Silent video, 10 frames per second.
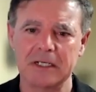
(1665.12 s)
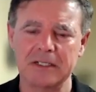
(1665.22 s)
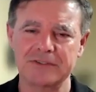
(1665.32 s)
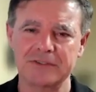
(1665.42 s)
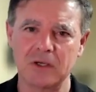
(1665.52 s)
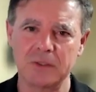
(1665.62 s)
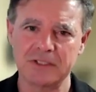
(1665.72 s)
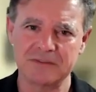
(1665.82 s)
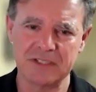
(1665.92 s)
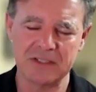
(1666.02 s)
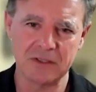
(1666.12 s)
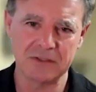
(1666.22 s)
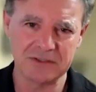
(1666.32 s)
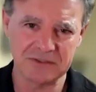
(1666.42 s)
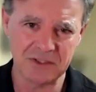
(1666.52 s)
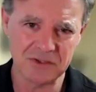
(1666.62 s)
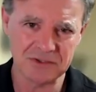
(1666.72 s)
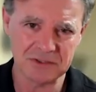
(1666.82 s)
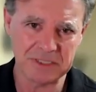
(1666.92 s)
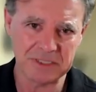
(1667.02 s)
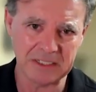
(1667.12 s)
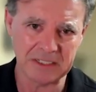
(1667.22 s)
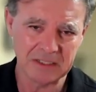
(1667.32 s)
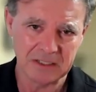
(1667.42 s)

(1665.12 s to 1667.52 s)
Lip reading: So as I've said, those decisions are being